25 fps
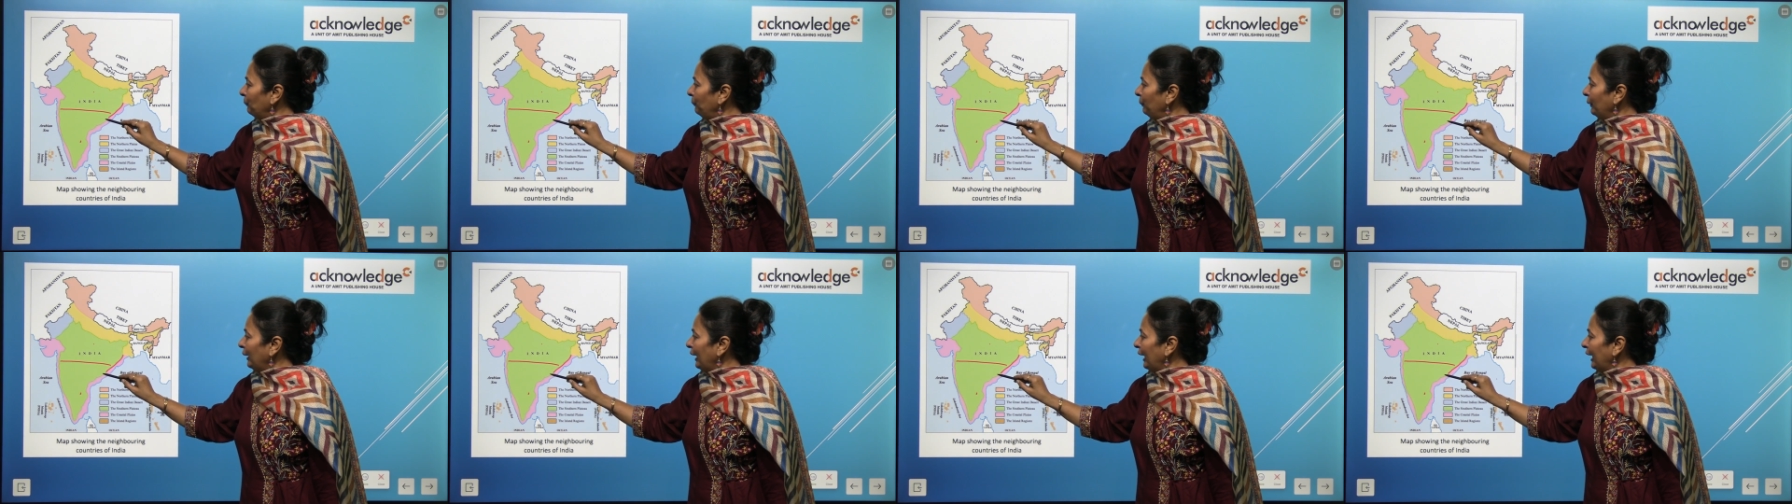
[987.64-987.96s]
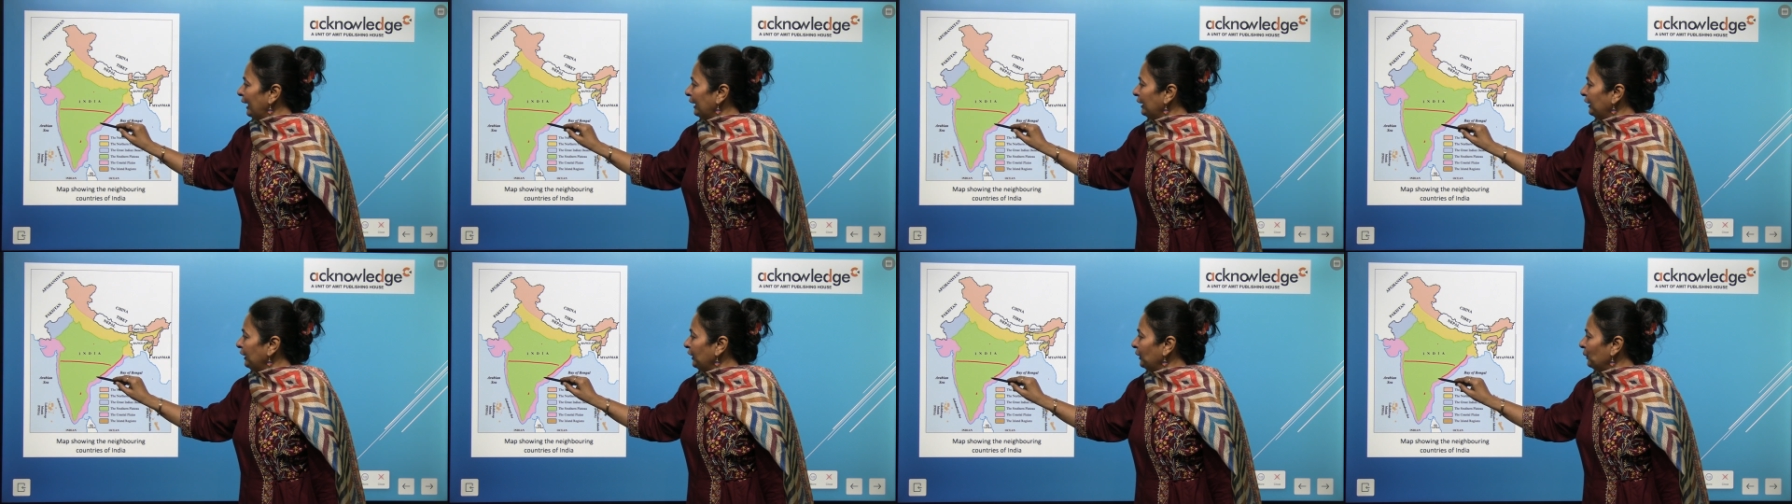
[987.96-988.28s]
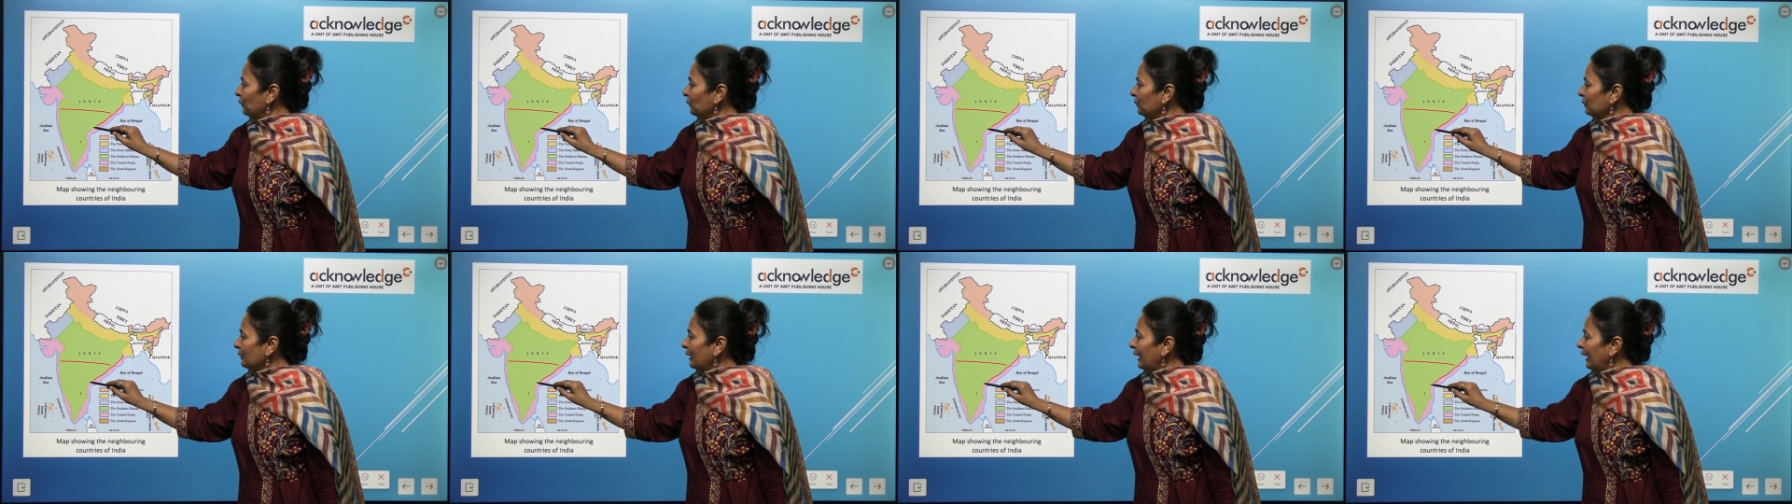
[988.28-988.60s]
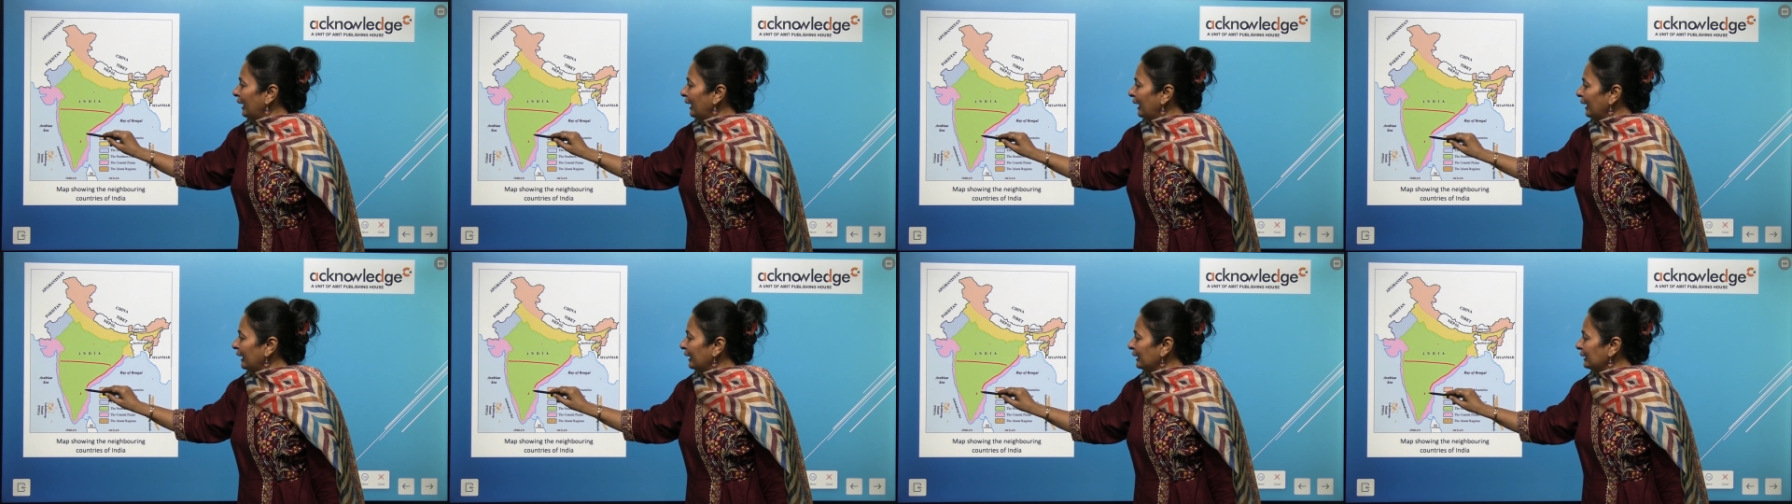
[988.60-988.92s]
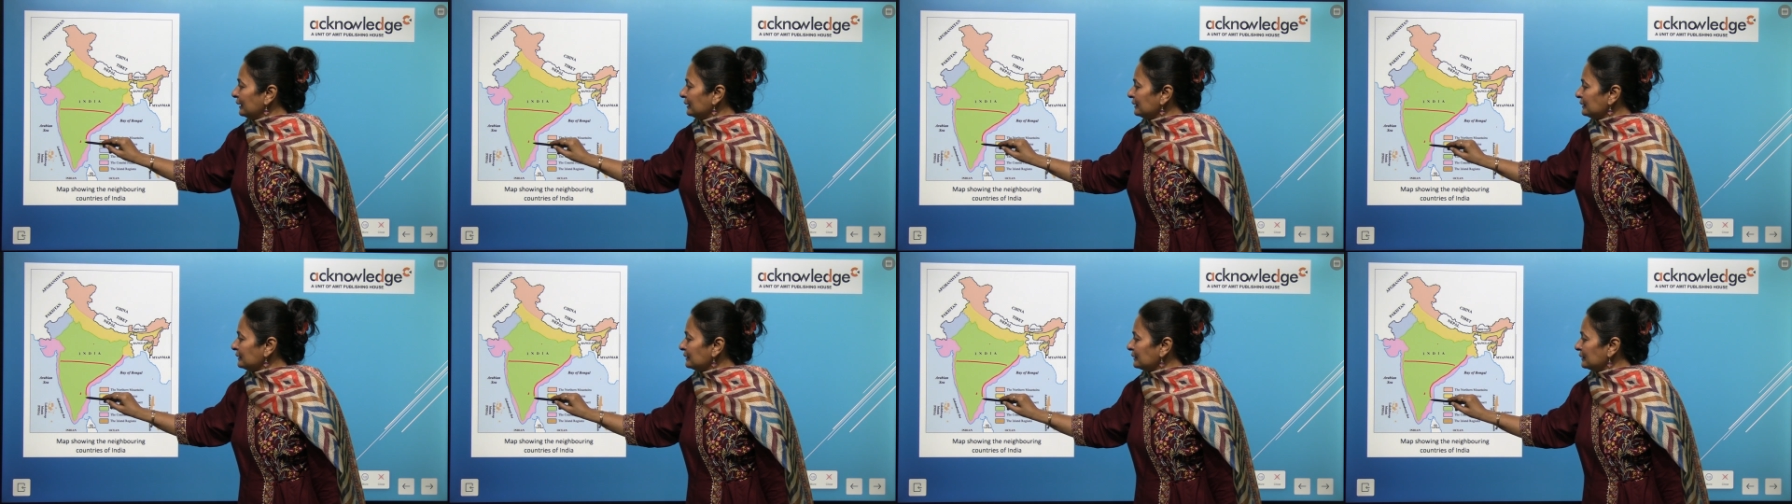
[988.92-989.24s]
plateau
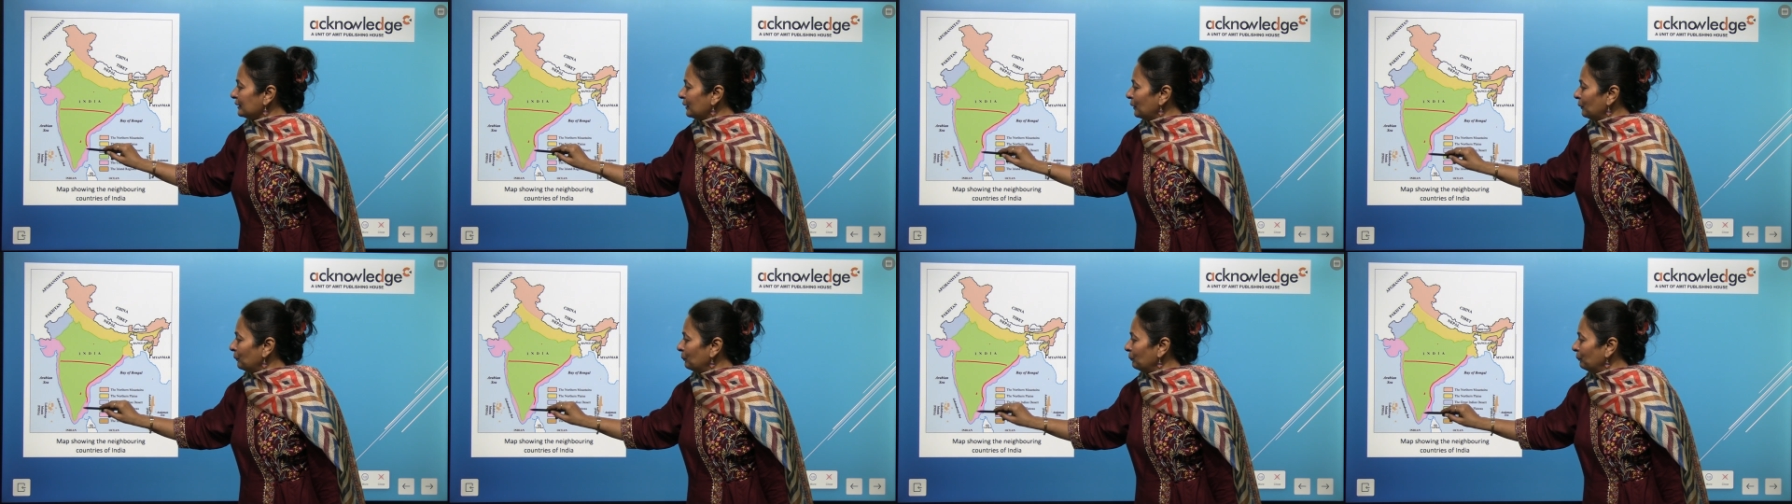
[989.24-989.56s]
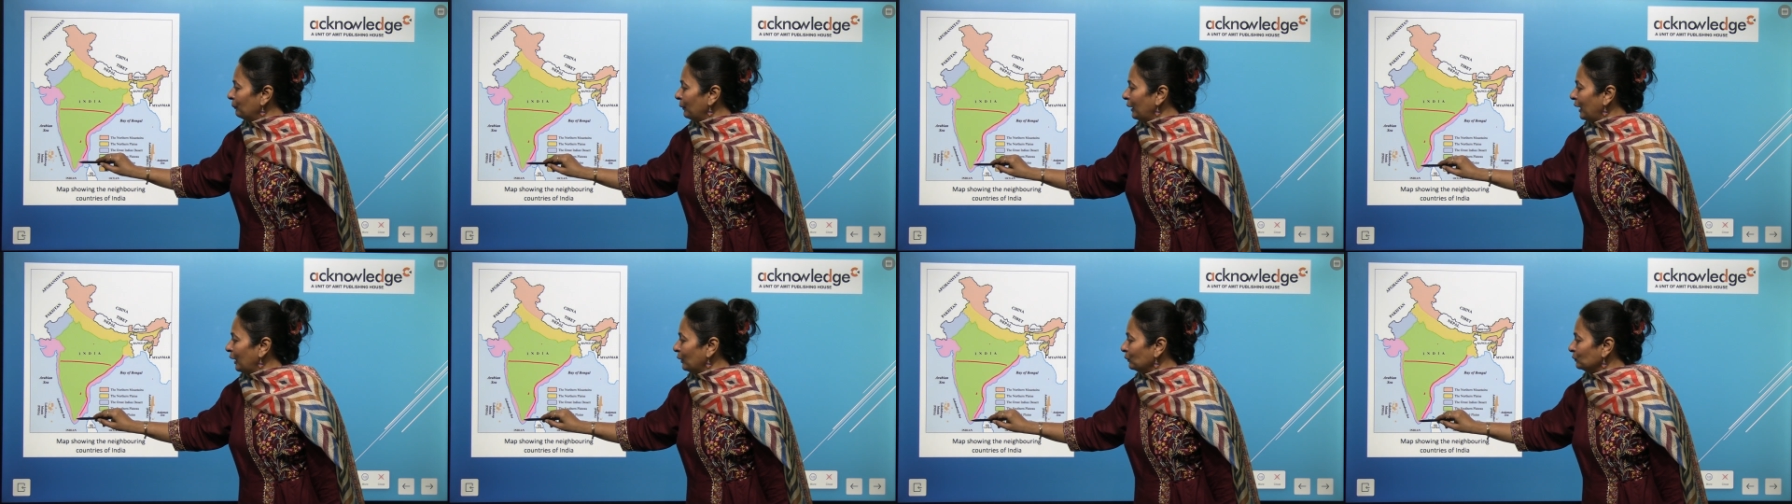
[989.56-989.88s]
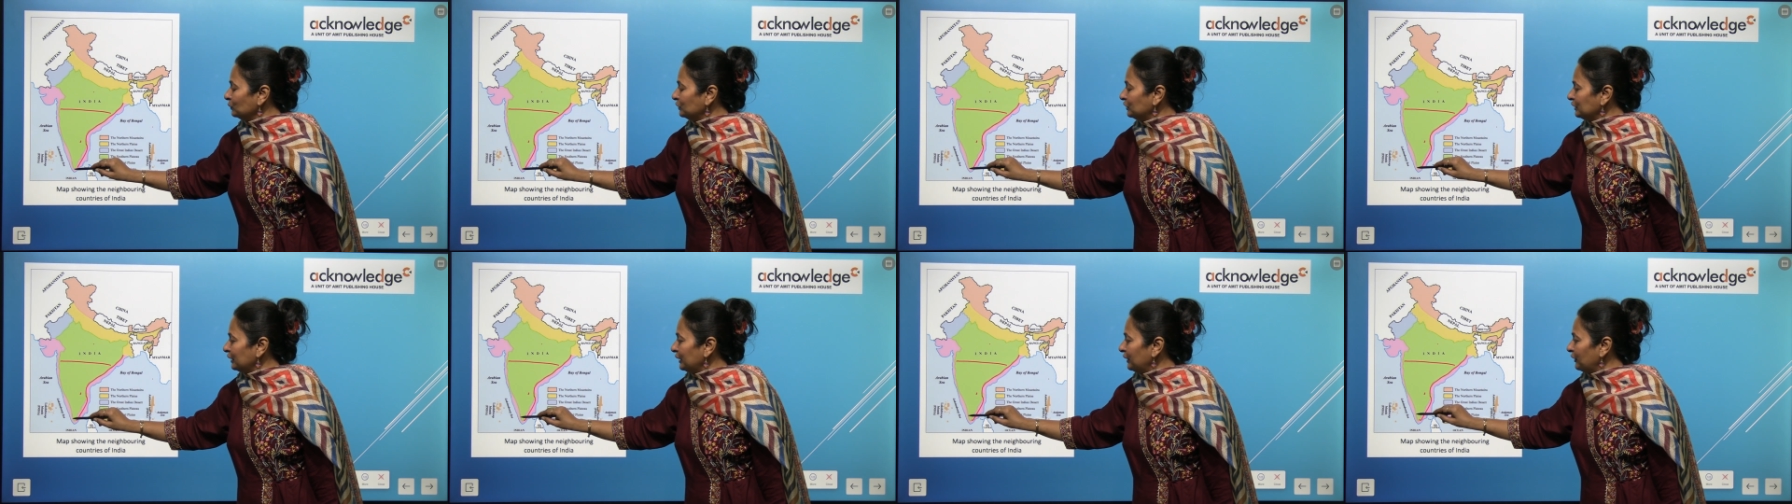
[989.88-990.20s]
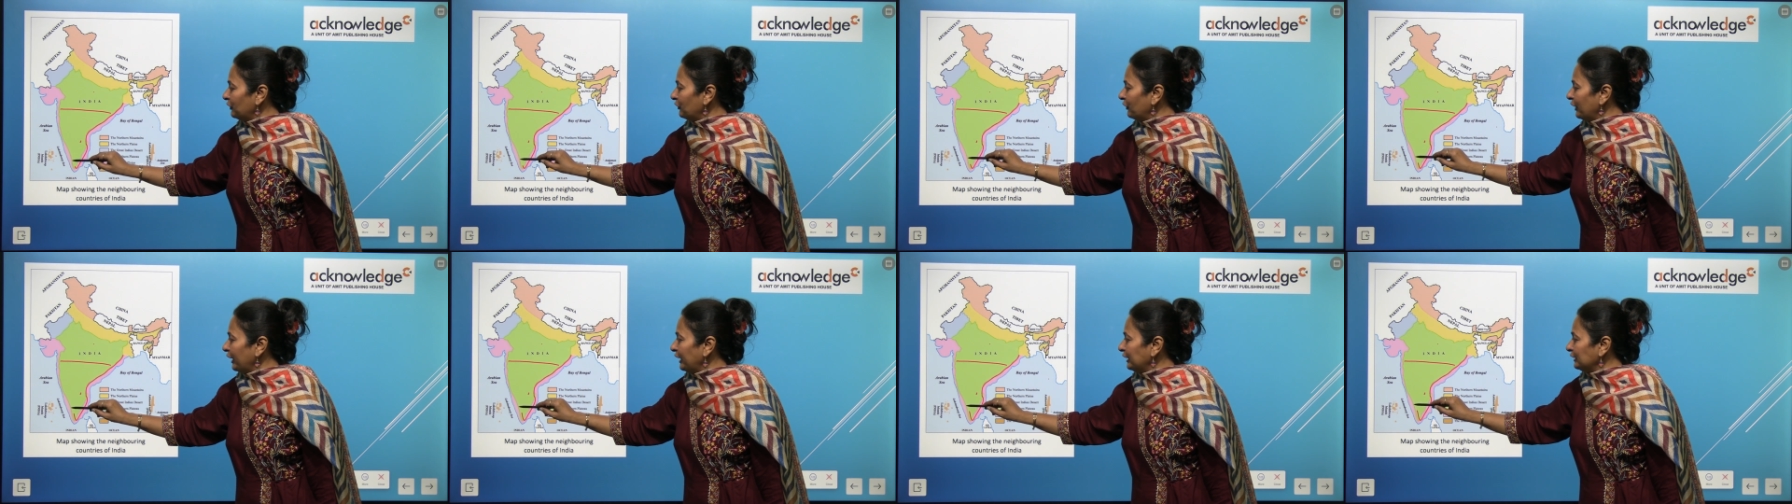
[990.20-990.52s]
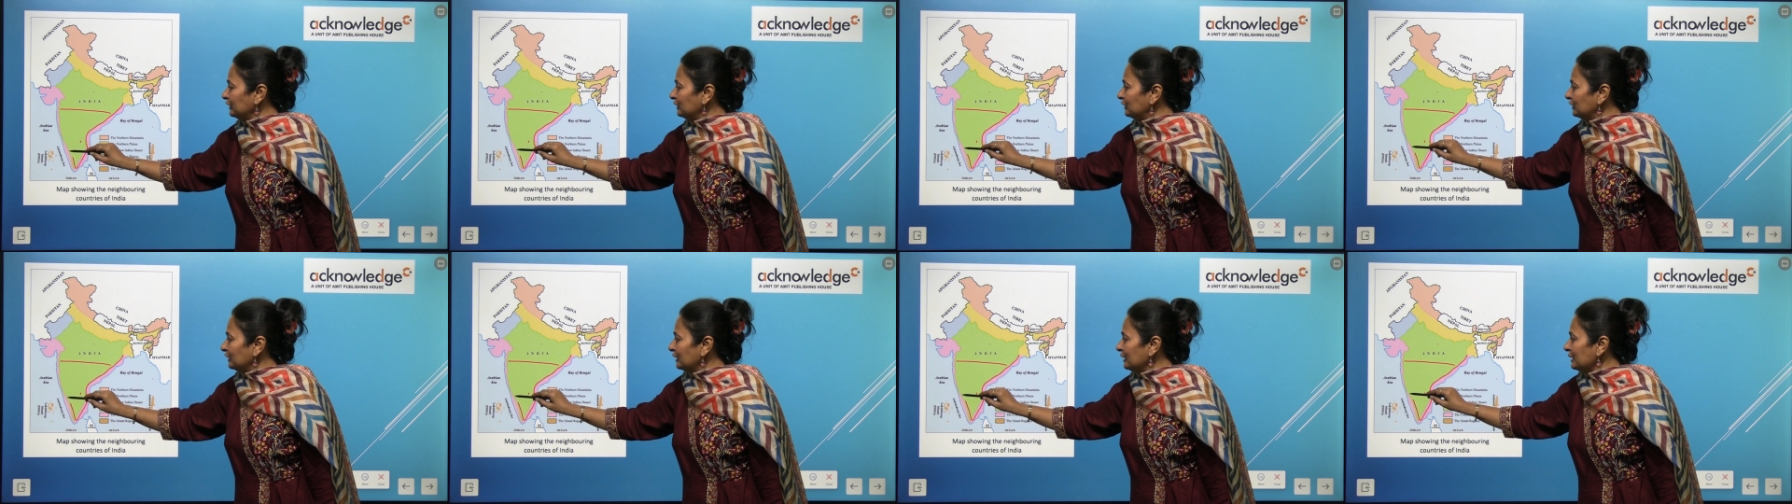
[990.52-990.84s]
has mountain
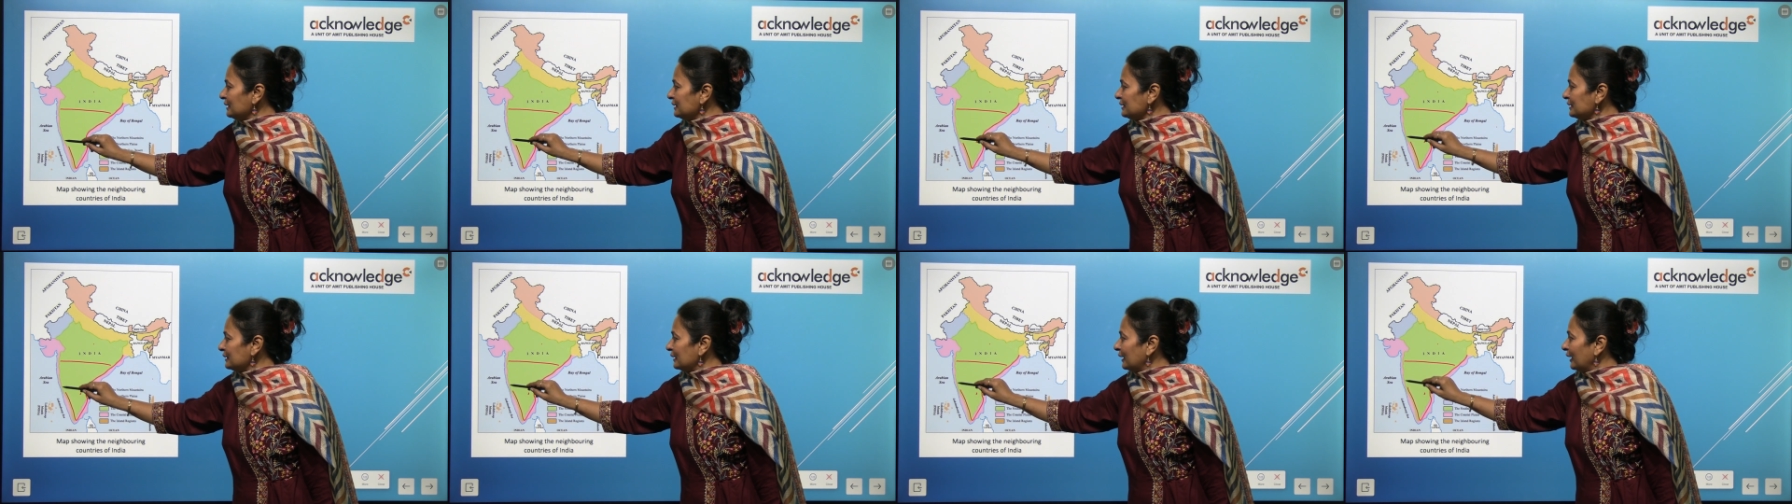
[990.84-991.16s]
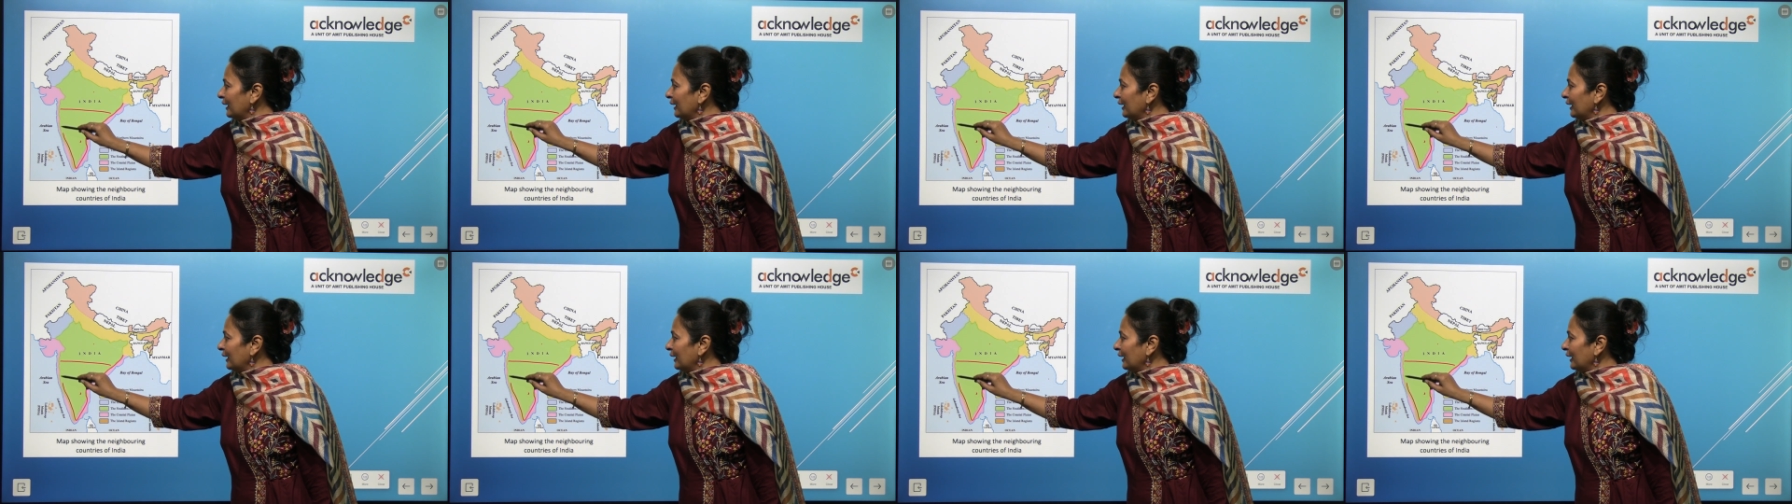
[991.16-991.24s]
ranges.